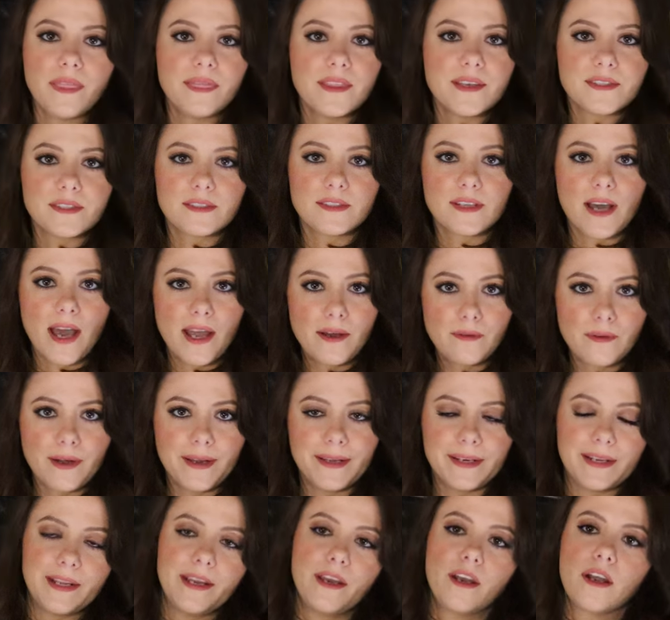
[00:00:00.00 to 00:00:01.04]
win this tie
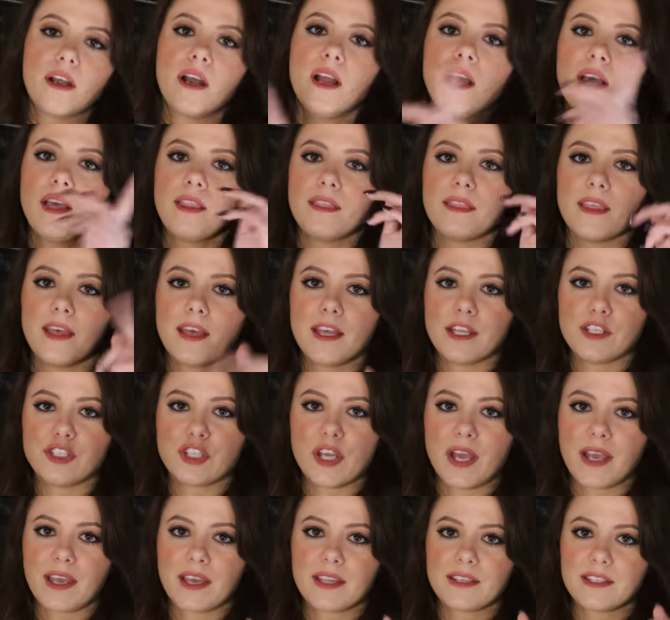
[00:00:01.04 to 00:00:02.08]
right here, then
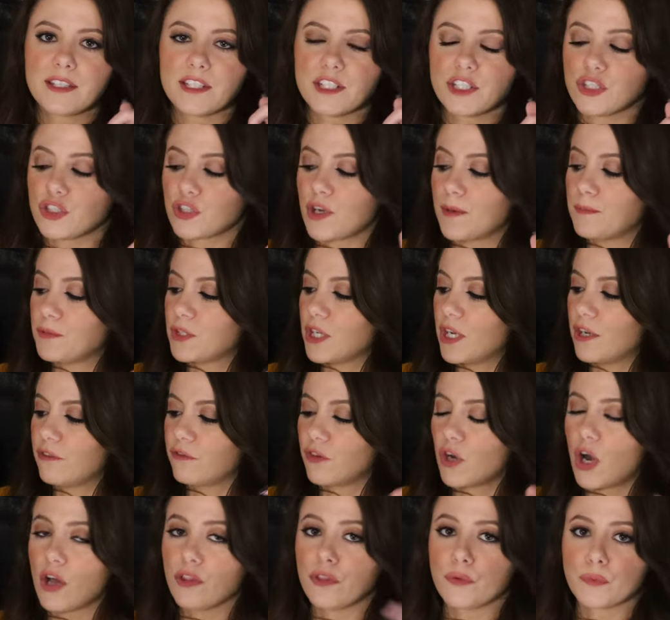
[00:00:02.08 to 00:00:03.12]
check in the description
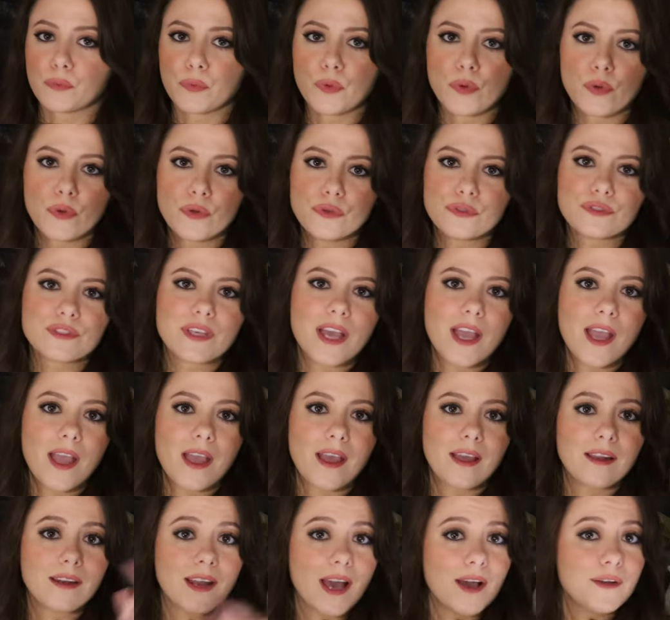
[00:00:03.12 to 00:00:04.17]
for all the rules
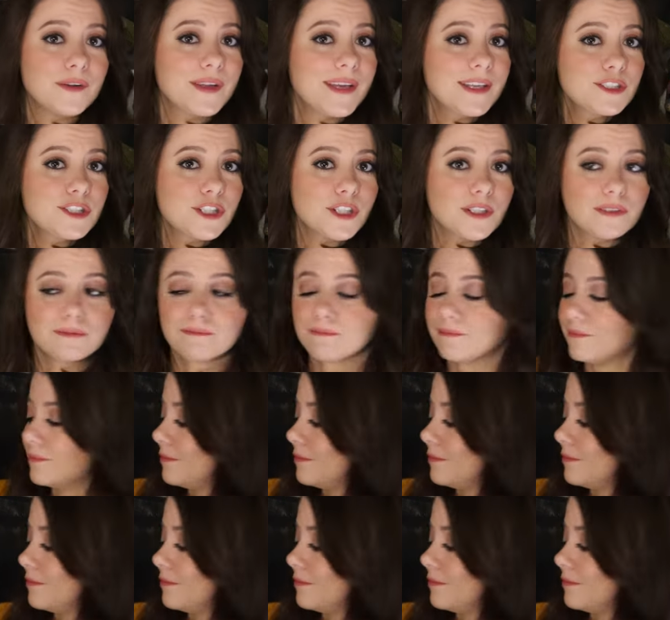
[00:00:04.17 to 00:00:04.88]
and how to enter.